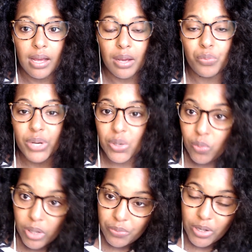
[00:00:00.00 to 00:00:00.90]
Rick
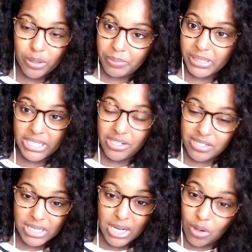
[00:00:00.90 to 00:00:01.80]
Warren wrote a book years
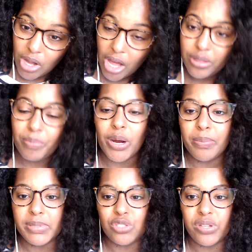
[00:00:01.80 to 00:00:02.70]
ago called The
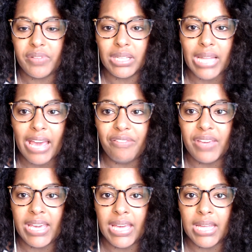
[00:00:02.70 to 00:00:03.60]
Purpose-Driven Life,
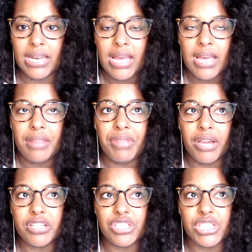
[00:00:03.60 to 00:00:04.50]
and there
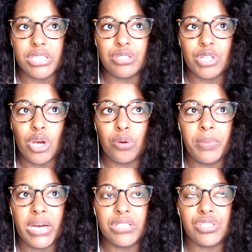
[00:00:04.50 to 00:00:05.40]
is just so
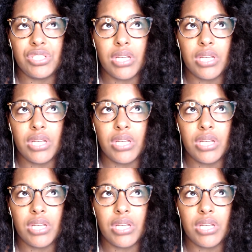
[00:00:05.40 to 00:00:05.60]
much